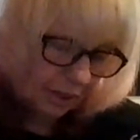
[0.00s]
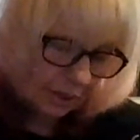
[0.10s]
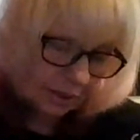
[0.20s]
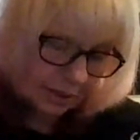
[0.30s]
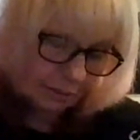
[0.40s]

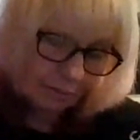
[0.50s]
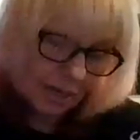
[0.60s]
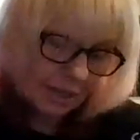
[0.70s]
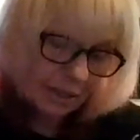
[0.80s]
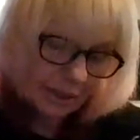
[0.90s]
Because it
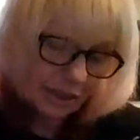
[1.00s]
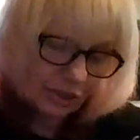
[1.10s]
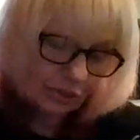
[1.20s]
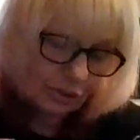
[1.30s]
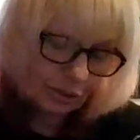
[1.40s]
might lead
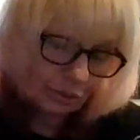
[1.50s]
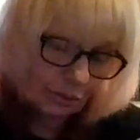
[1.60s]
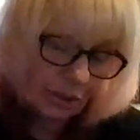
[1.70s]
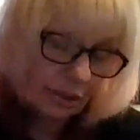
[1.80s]
you to